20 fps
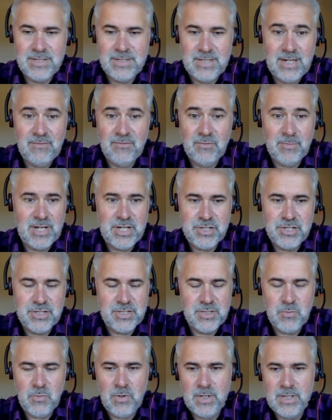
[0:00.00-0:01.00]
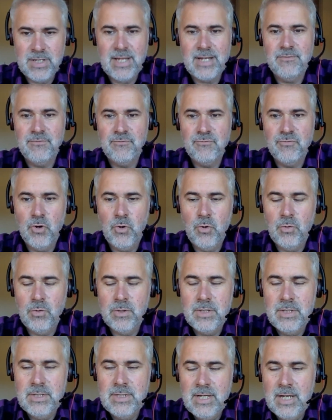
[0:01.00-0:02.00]
delivery manager is what a kind of
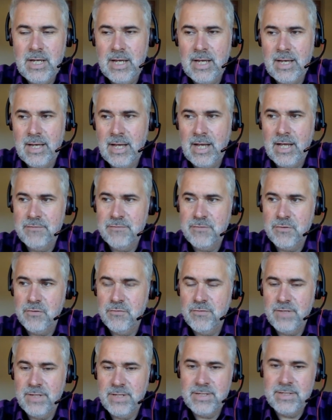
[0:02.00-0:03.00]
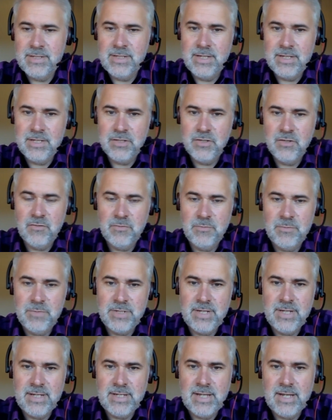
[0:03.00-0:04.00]
role I fulfill in
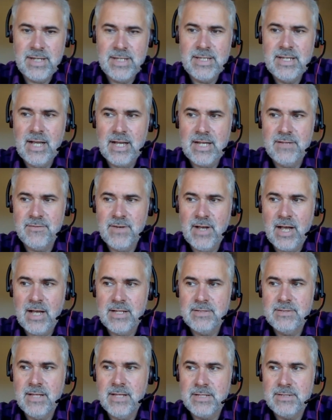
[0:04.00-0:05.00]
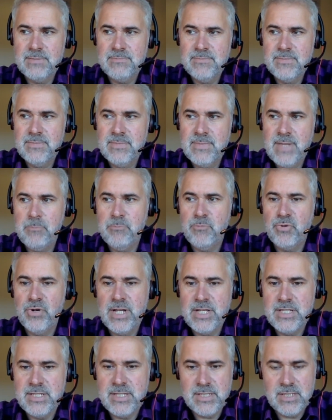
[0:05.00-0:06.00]
government, and it kind of
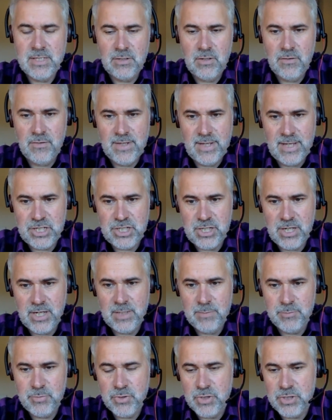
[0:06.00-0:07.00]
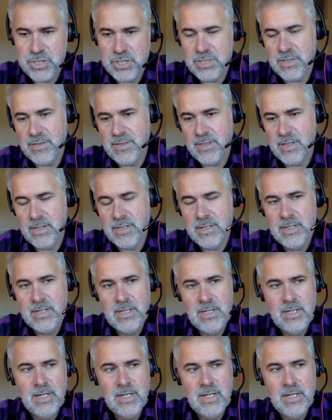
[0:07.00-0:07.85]
embraces a lot of the Agile approaches and the